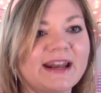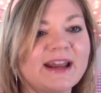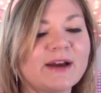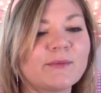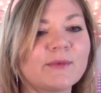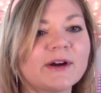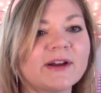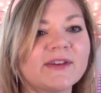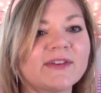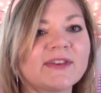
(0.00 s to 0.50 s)

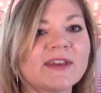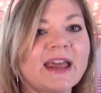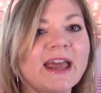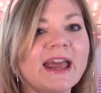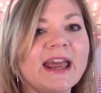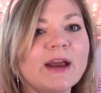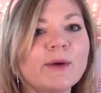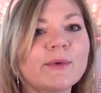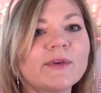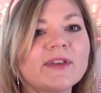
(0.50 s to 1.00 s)
It was
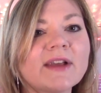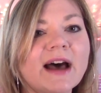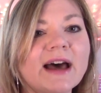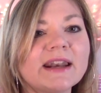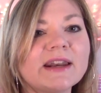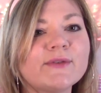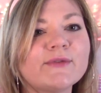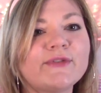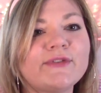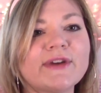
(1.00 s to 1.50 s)

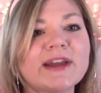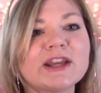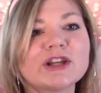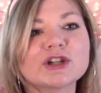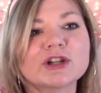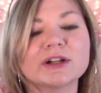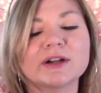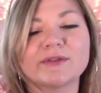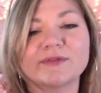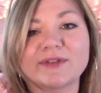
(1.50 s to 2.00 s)
not an
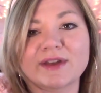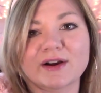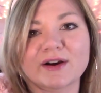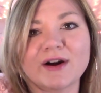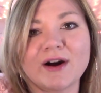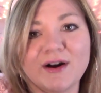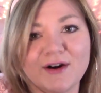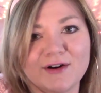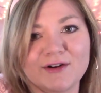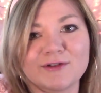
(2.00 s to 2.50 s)
invasion of their
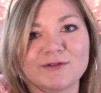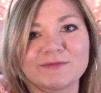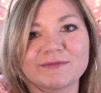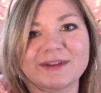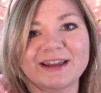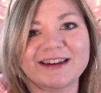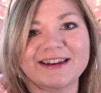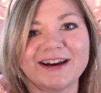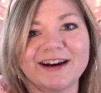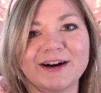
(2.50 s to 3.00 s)

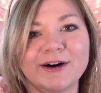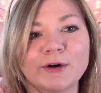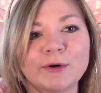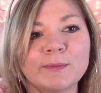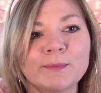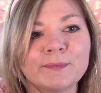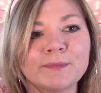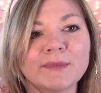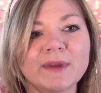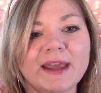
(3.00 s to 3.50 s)
home, you know.